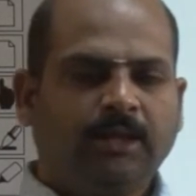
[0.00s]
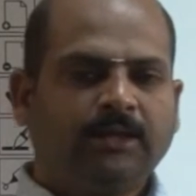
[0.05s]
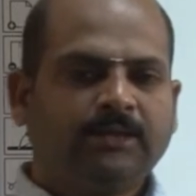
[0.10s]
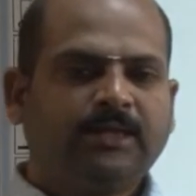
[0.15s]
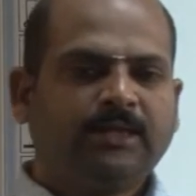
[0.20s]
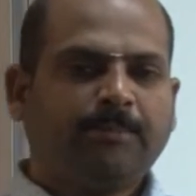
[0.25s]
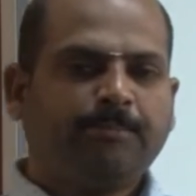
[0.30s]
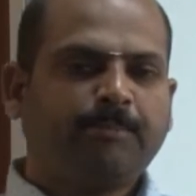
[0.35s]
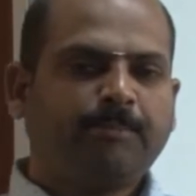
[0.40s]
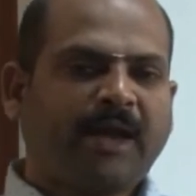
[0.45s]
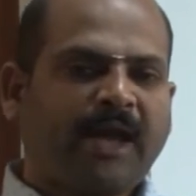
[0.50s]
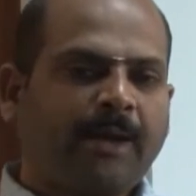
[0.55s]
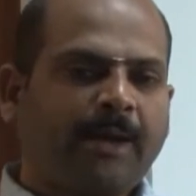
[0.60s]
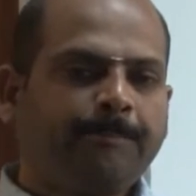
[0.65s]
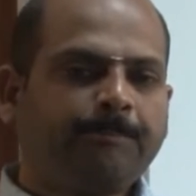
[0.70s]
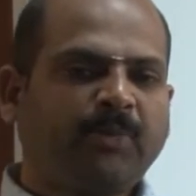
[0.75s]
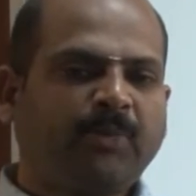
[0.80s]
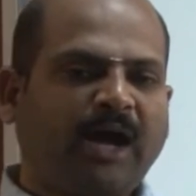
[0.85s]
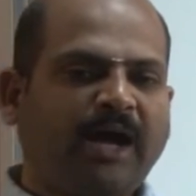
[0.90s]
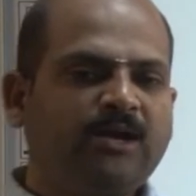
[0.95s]
the
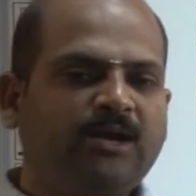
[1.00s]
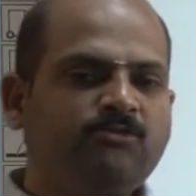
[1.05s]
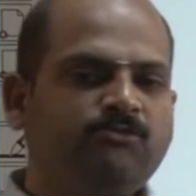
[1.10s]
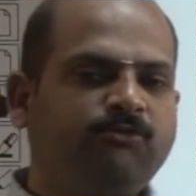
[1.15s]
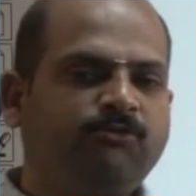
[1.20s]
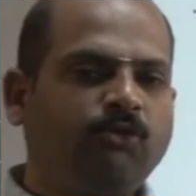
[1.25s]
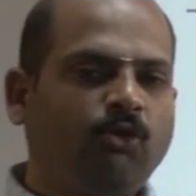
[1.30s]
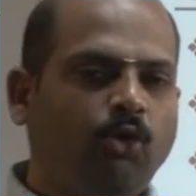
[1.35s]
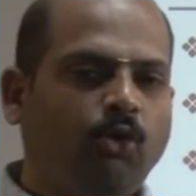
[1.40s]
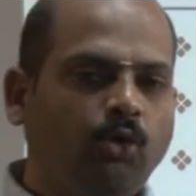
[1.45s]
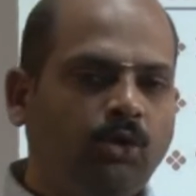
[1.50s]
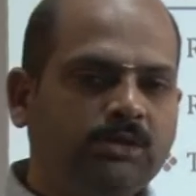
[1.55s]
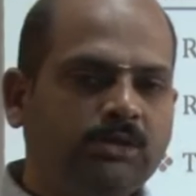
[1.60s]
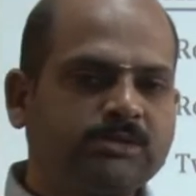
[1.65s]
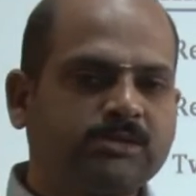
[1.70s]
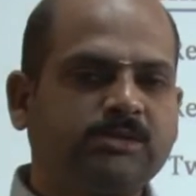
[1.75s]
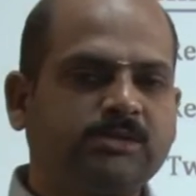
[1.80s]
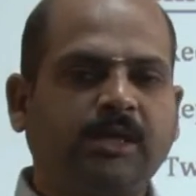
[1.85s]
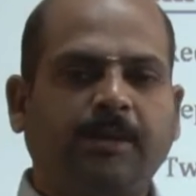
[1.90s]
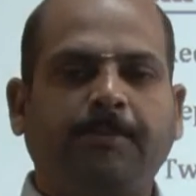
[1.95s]
map
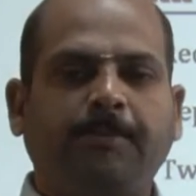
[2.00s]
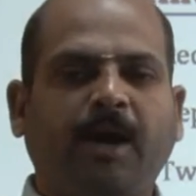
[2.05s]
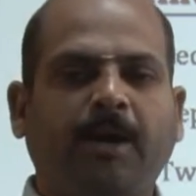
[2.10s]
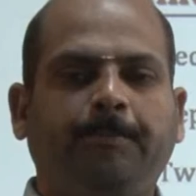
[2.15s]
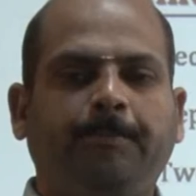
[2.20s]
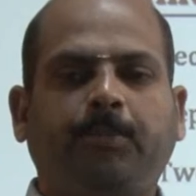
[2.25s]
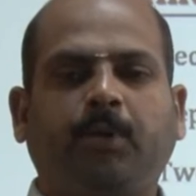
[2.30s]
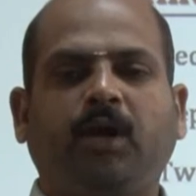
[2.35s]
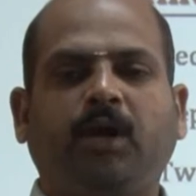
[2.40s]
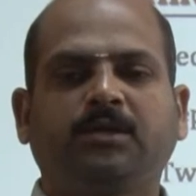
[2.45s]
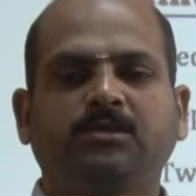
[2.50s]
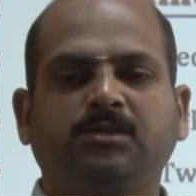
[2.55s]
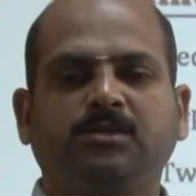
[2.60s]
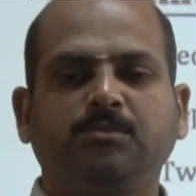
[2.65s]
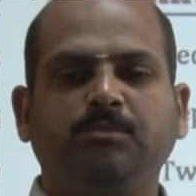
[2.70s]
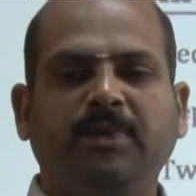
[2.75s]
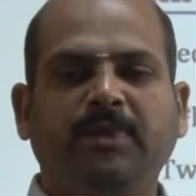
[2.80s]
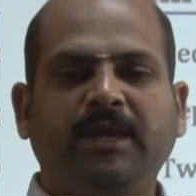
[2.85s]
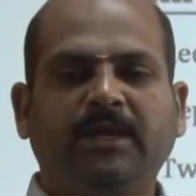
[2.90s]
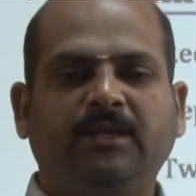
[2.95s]
unfolds the
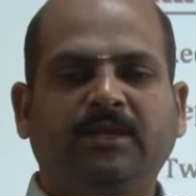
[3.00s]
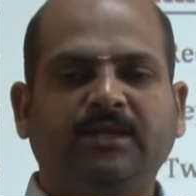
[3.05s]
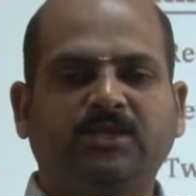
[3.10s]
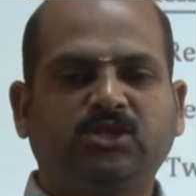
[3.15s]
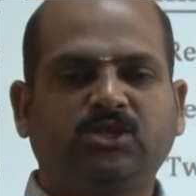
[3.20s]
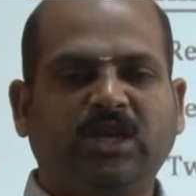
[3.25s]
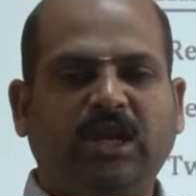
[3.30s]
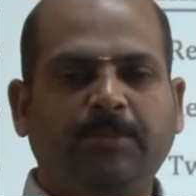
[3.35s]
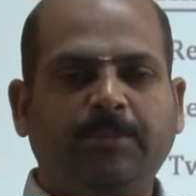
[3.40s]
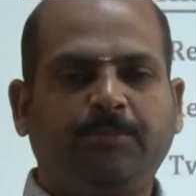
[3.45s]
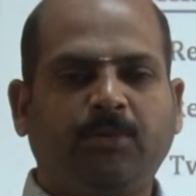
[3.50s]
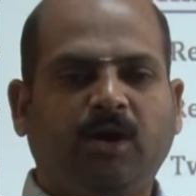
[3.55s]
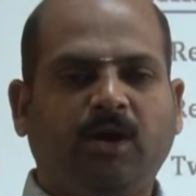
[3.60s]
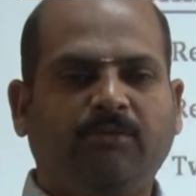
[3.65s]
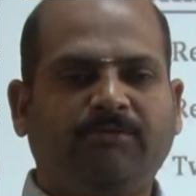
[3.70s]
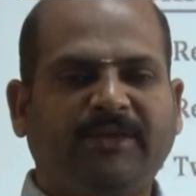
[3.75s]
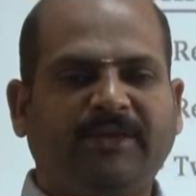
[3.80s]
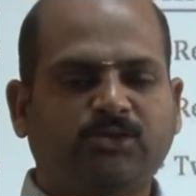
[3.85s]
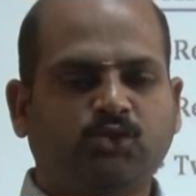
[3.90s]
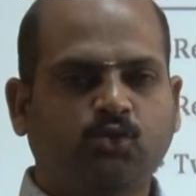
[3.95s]
approximate the shape
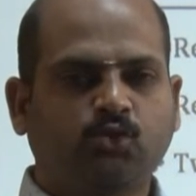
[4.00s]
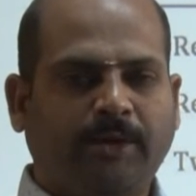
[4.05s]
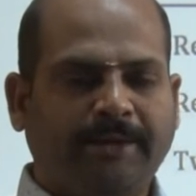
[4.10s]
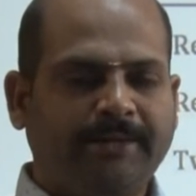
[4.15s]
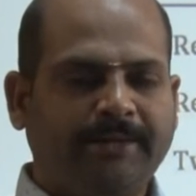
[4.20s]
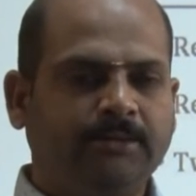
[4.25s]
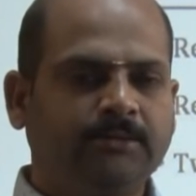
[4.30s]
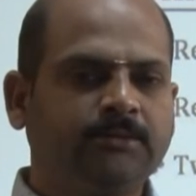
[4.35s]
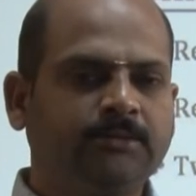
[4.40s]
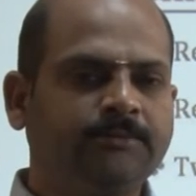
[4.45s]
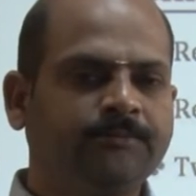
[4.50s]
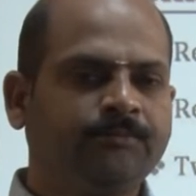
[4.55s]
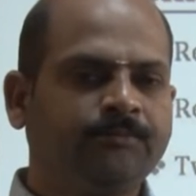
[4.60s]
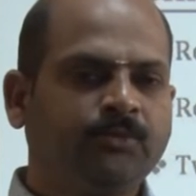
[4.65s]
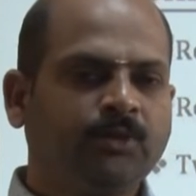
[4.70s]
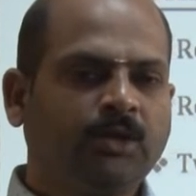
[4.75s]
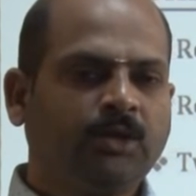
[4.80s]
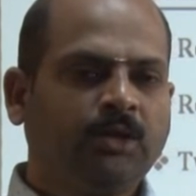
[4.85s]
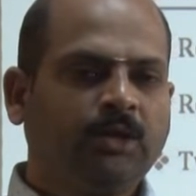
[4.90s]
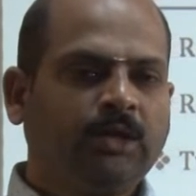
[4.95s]
of a square.
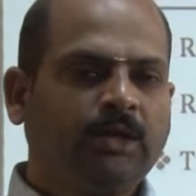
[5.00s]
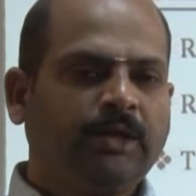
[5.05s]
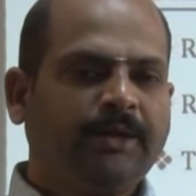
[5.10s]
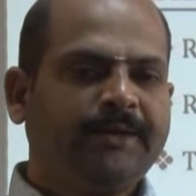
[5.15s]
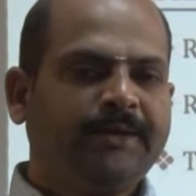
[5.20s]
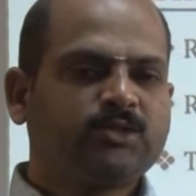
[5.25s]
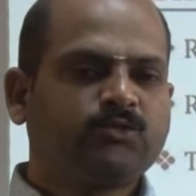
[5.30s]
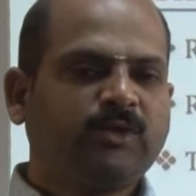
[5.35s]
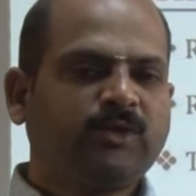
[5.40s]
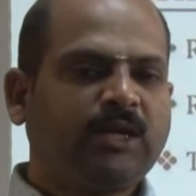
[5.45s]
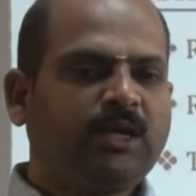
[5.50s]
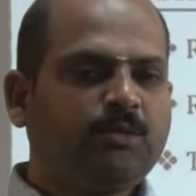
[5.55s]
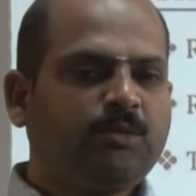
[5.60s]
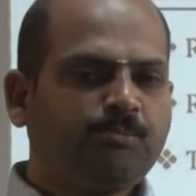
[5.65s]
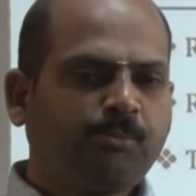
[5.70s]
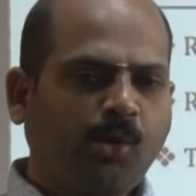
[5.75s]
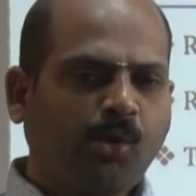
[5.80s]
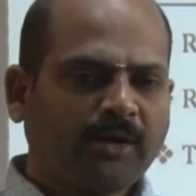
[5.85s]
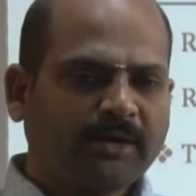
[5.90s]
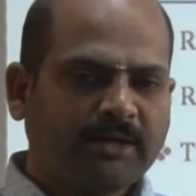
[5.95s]
It is very
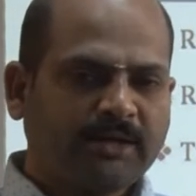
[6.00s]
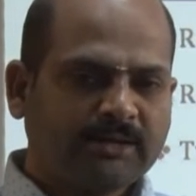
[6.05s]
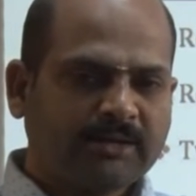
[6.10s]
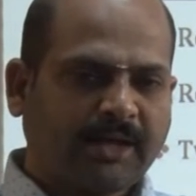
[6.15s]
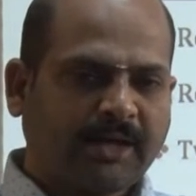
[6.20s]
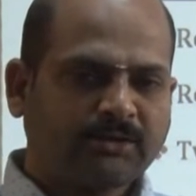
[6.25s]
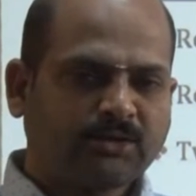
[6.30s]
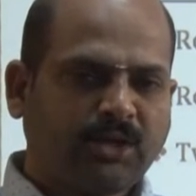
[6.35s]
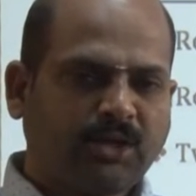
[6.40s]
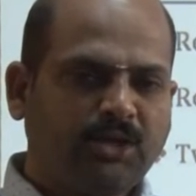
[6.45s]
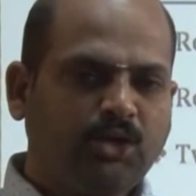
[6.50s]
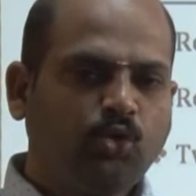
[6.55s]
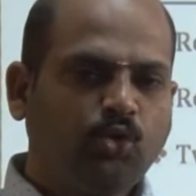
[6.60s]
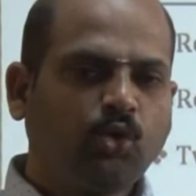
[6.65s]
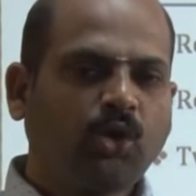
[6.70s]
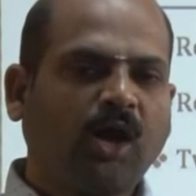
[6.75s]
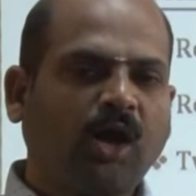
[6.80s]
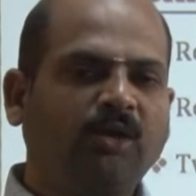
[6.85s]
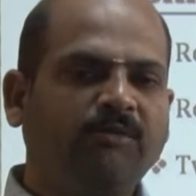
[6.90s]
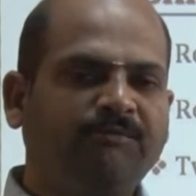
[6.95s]
important that the
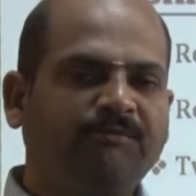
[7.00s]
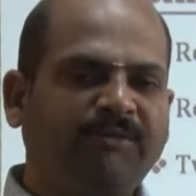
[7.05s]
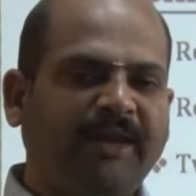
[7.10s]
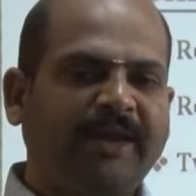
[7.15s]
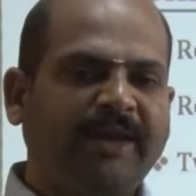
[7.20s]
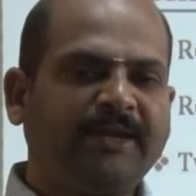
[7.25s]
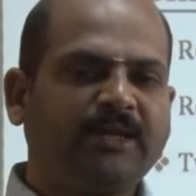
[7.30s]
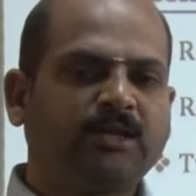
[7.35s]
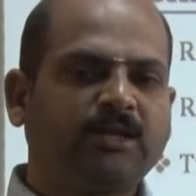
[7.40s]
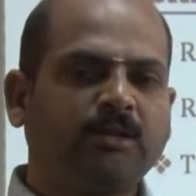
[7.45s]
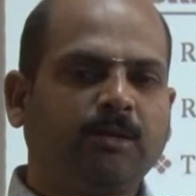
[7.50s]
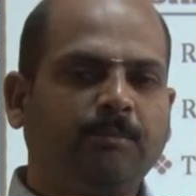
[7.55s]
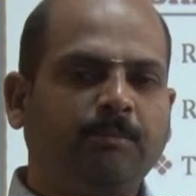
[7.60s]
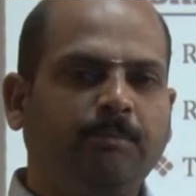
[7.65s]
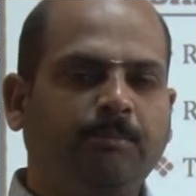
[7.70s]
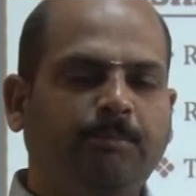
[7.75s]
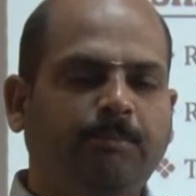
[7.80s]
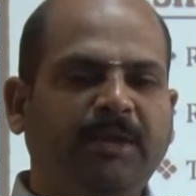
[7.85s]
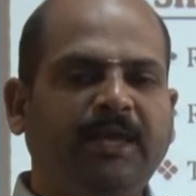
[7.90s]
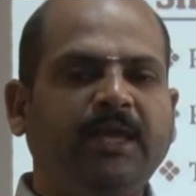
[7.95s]
neuron weight
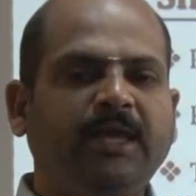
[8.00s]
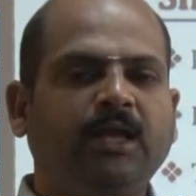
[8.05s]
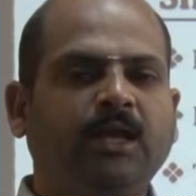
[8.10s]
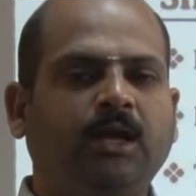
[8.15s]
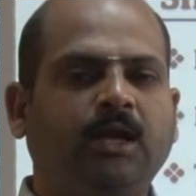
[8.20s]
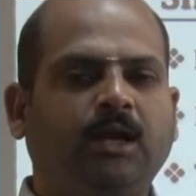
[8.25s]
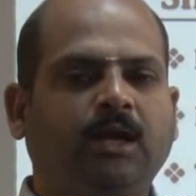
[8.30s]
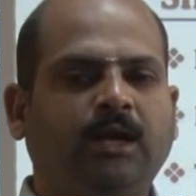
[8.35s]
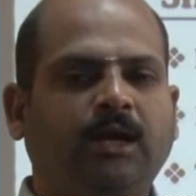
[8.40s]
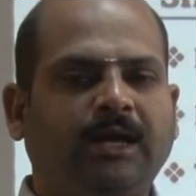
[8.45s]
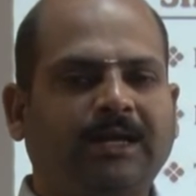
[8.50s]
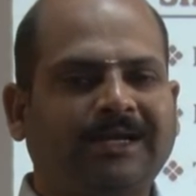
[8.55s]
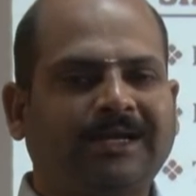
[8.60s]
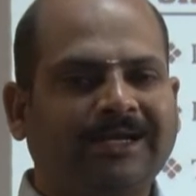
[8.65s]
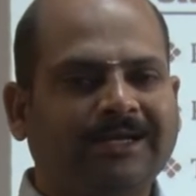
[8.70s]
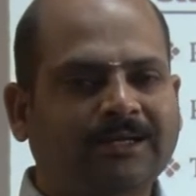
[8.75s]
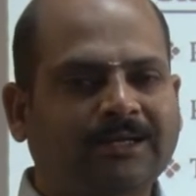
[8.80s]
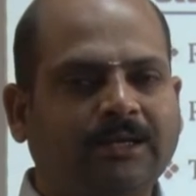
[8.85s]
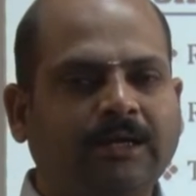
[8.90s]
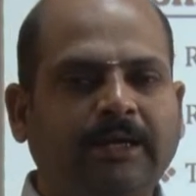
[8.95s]
be
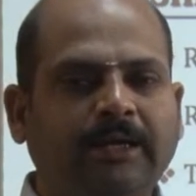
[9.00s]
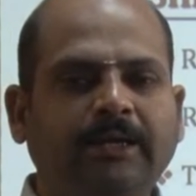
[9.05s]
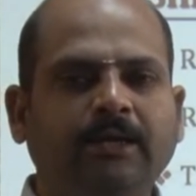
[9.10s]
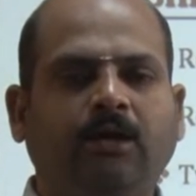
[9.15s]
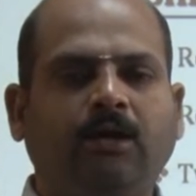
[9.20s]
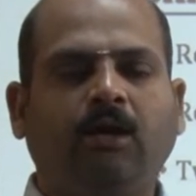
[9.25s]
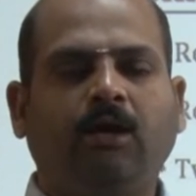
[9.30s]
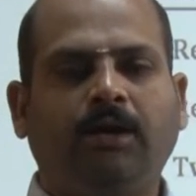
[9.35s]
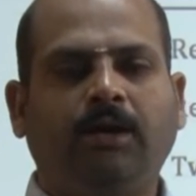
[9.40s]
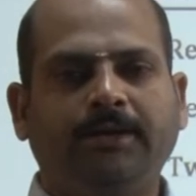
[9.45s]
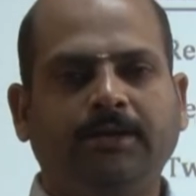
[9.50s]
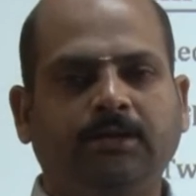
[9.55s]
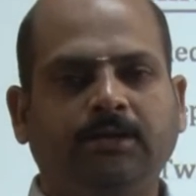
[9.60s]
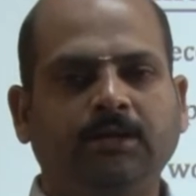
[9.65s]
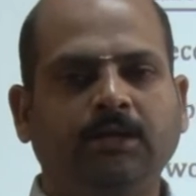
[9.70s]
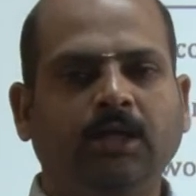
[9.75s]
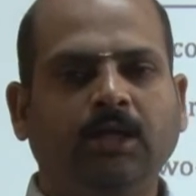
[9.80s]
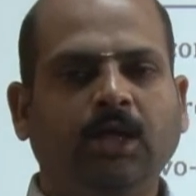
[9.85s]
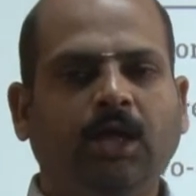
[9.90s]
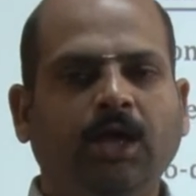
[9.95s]
correctly
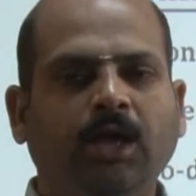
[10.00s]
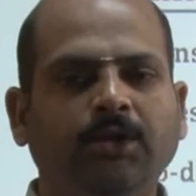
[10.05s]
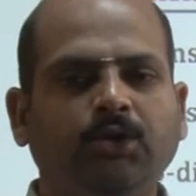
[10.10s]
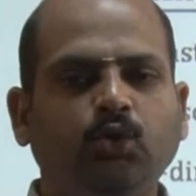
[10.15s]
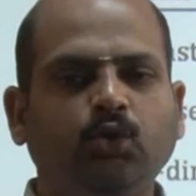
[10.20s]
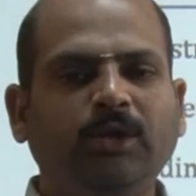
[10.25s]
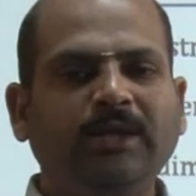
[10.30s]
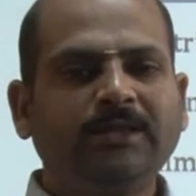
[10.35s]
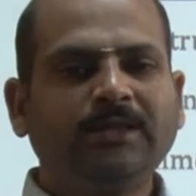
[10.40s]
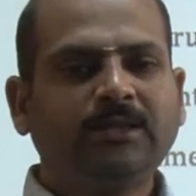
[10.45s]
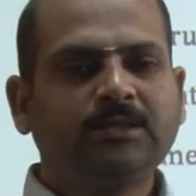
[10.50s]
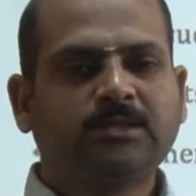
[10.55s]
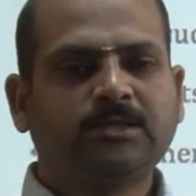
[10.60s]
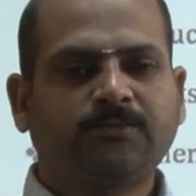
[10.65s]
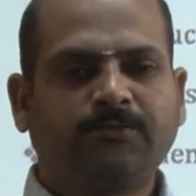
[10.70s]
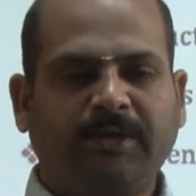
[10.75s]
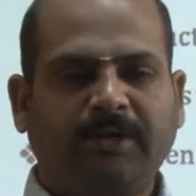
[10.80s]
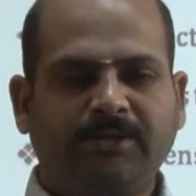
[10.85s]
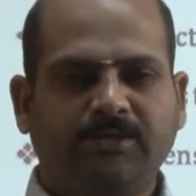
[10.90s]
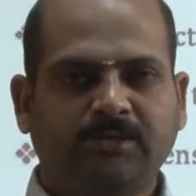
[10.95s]
ordered during this
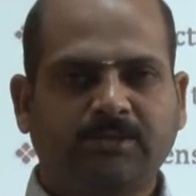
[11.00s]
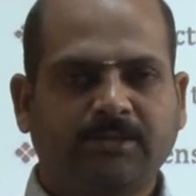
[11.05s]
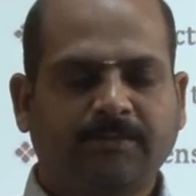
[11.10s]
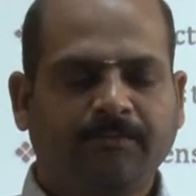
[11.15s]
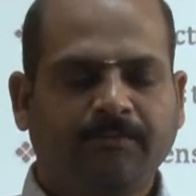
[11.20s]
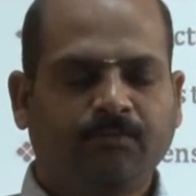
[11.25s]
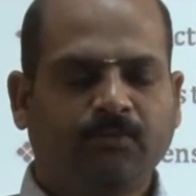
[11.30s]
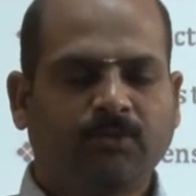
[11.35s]
phase